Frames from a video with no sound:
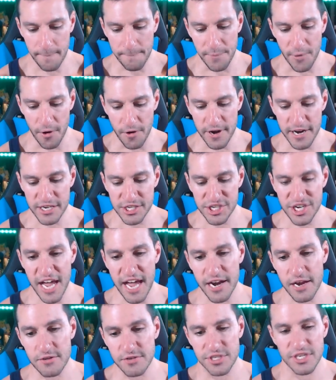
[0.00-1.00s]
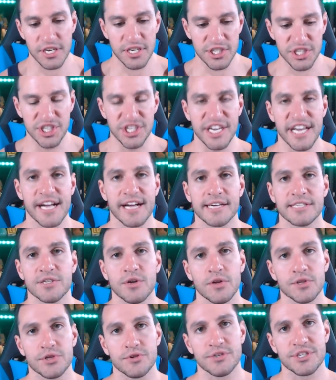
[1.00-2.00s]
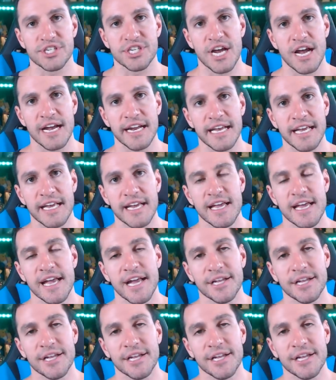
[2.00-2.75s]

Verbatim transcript: Burning Shadows, GX Ultra Shiny,